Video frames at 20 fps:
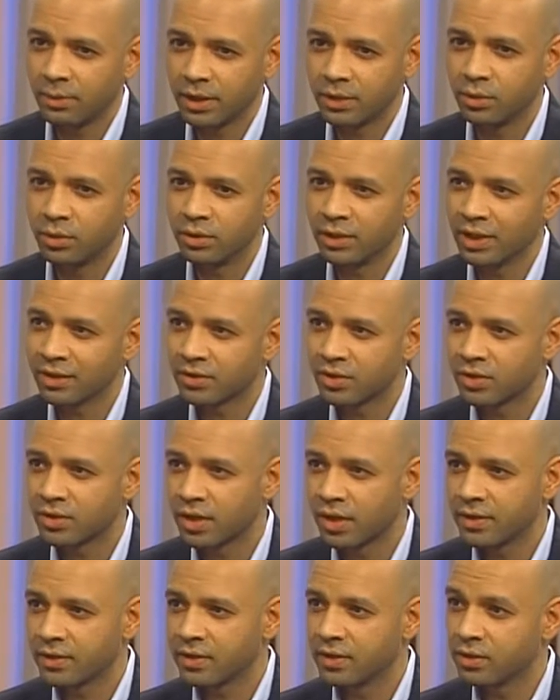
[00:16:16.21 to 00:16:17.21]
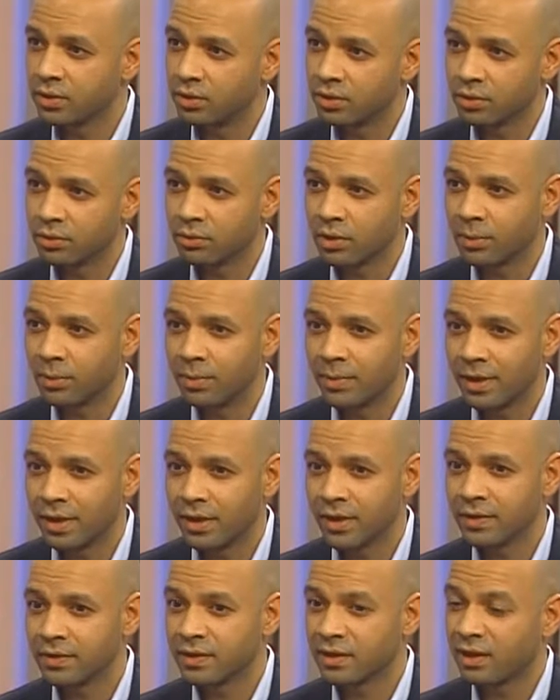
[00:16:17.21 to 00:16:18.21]
by doing exercises, using rubber
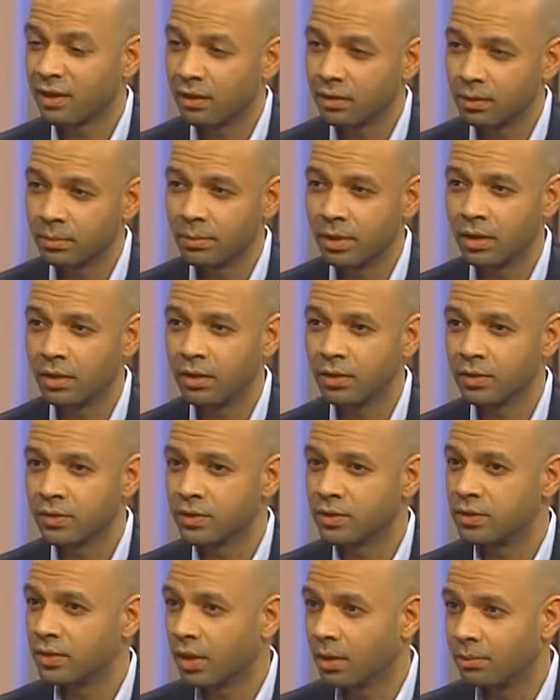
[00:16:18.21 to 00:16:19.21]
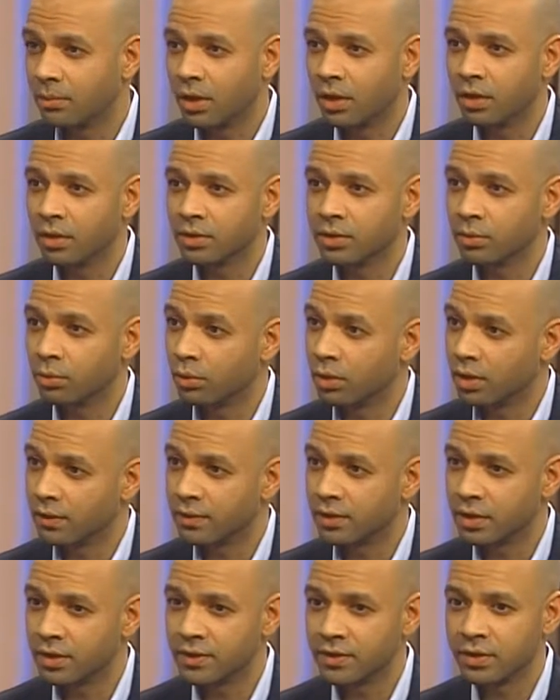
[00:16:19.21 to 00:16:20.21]
bands, kettlebells, dumbbells,
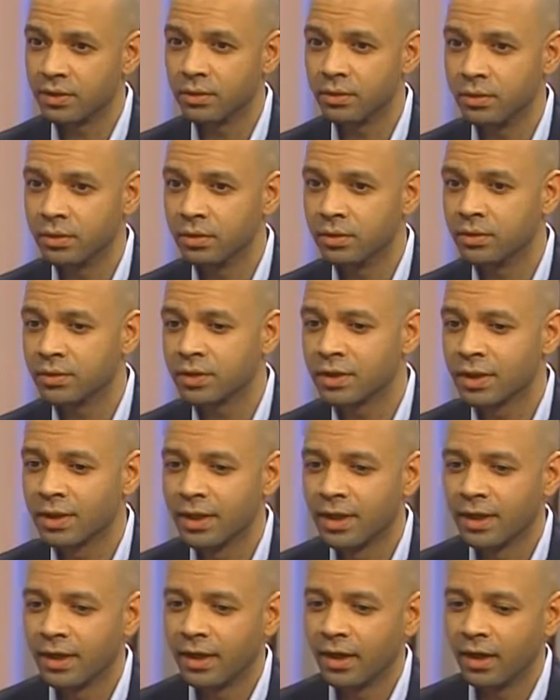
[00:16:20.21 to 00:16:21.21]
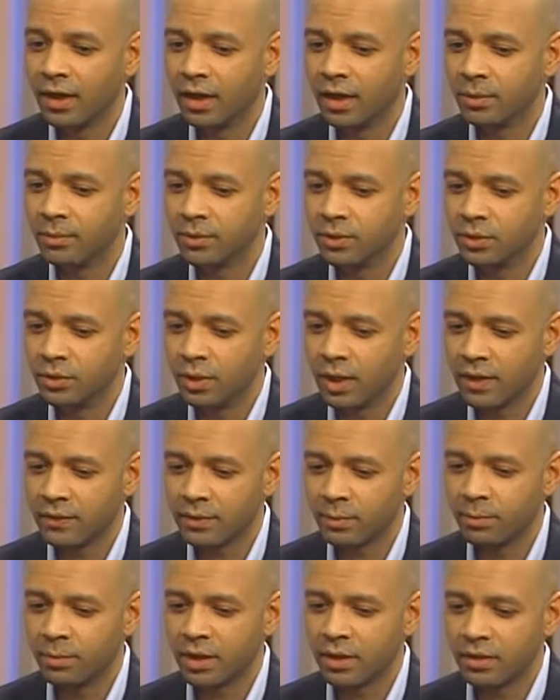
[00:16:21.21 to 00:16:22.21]
whatever it is you use, you
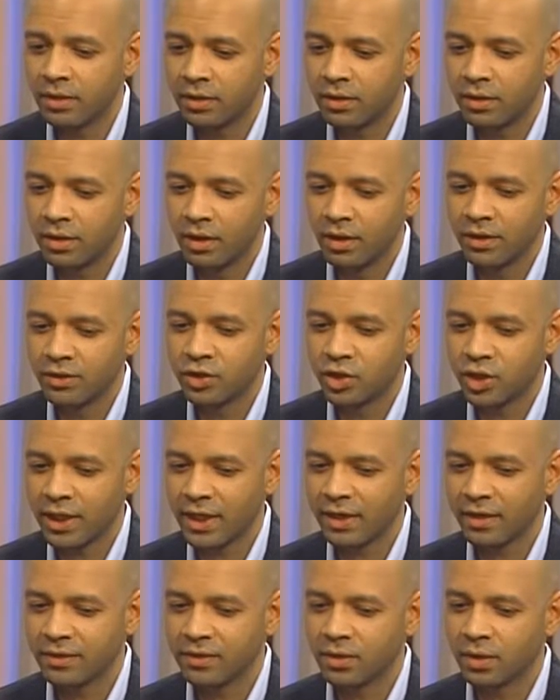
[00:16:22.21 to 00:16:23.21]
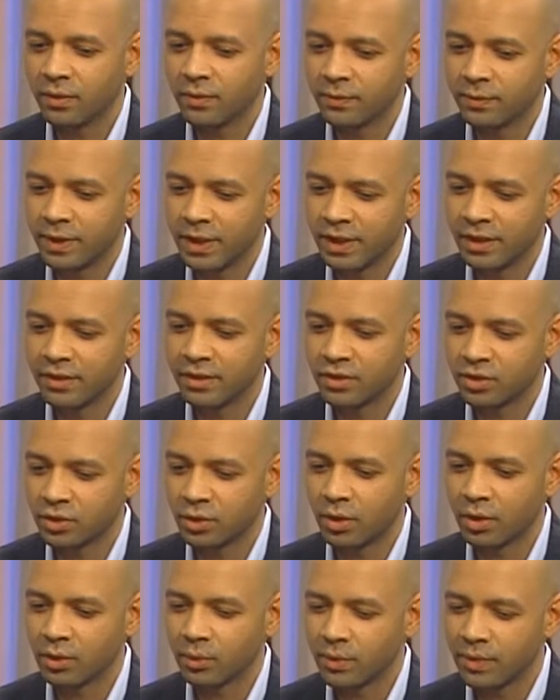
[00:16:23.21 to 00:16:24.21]
have a better chance of getting
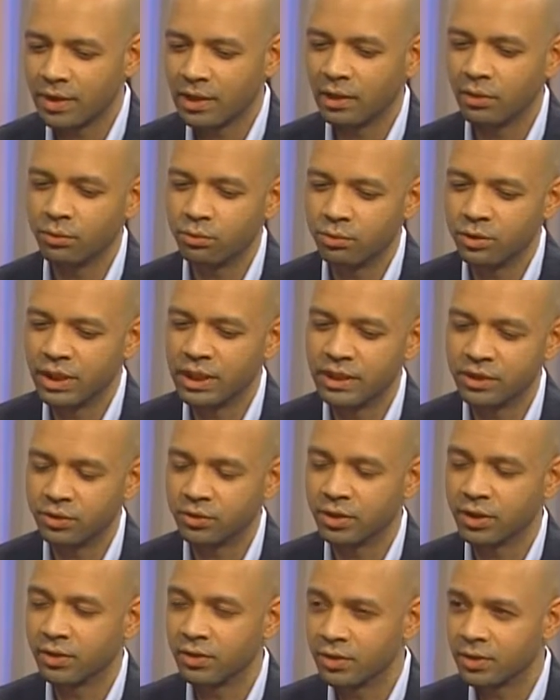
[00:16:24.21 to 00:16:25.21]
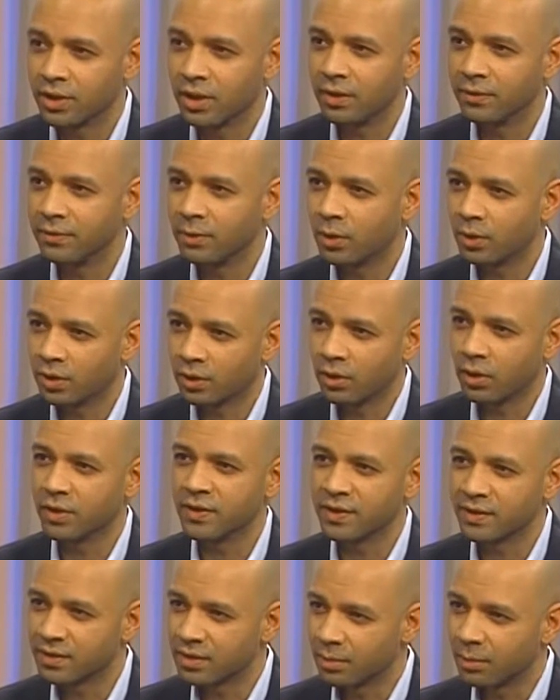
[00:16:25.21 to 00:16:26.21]
stronger without re-injuring yourself or
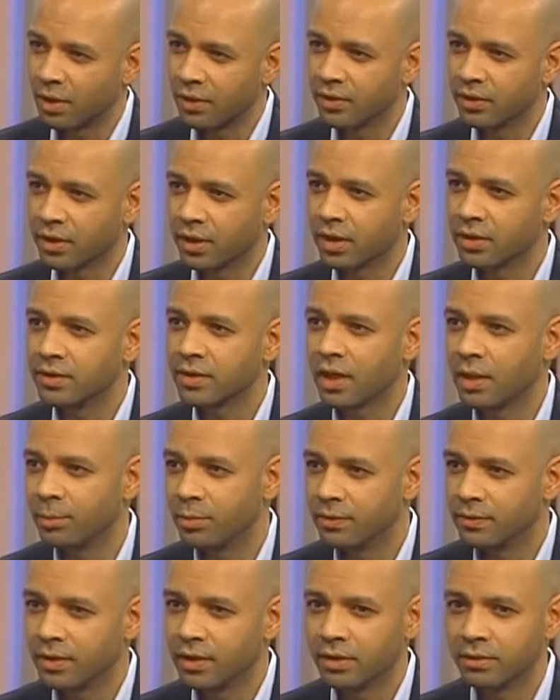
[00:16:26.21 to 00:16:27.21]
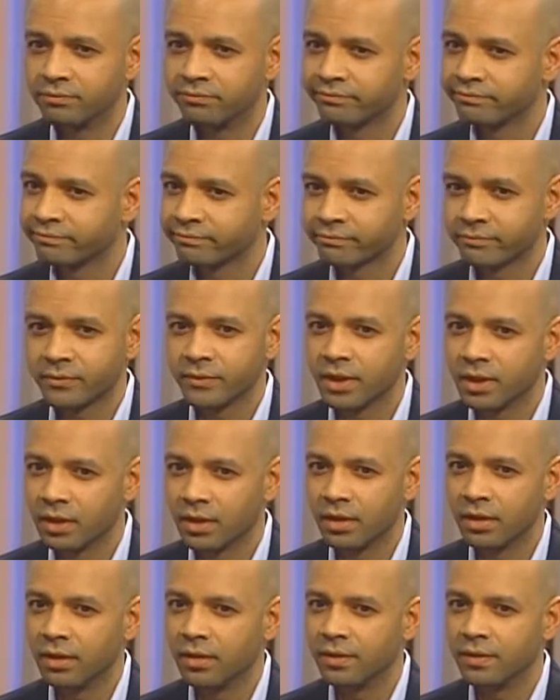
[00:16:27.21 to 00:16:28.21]
causing some other type of
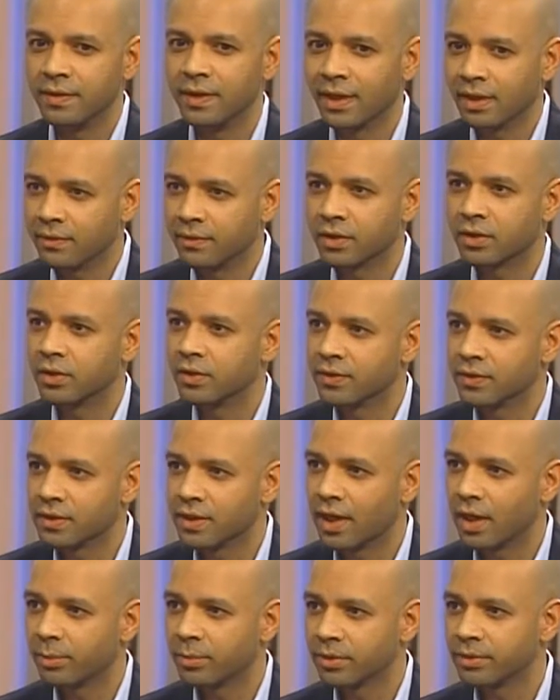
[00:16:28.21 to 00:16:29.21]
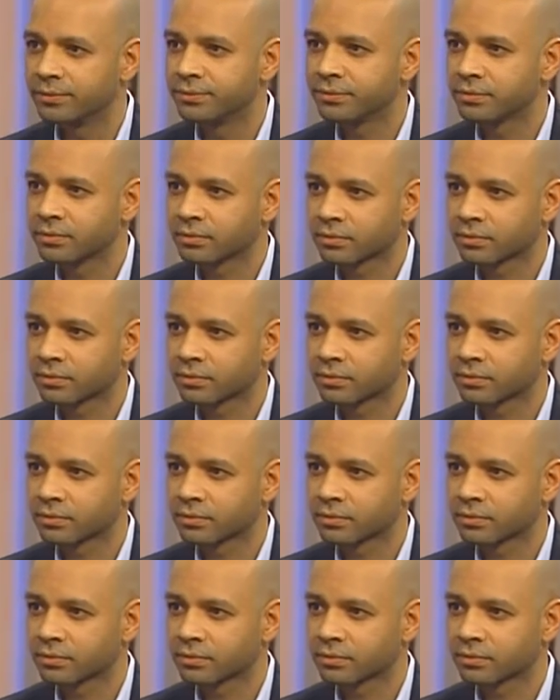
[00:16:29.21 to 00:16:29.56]
a negative occurrence to happen.